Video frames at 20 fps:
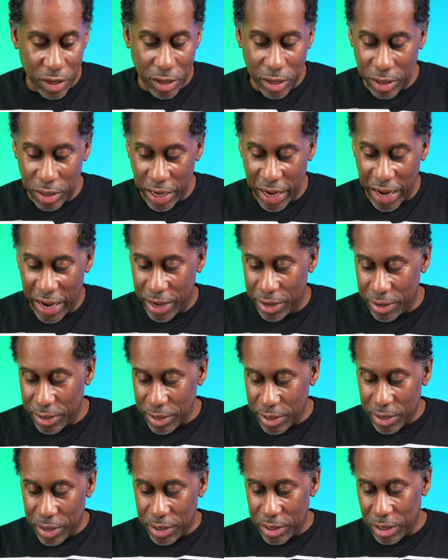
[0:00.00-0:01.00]
yeah,
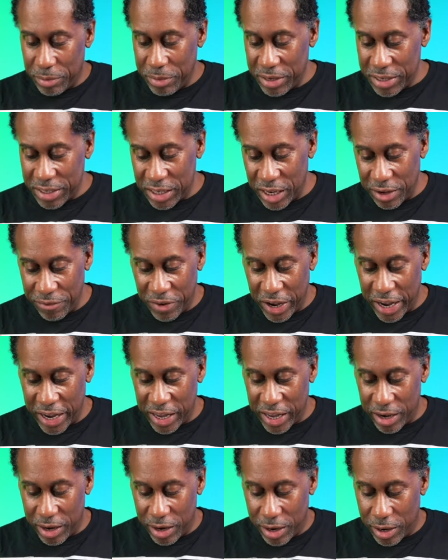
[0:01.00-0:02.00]
let me see if I
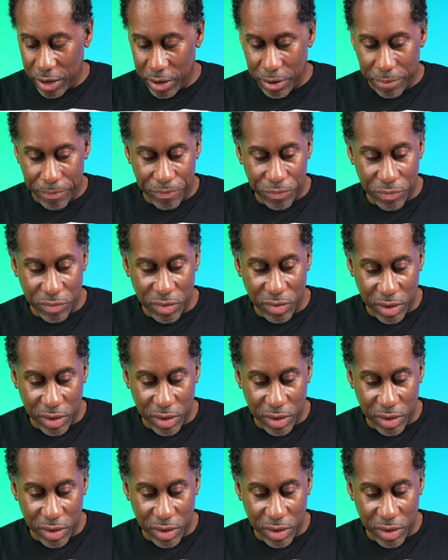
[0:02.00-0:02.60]
can, um,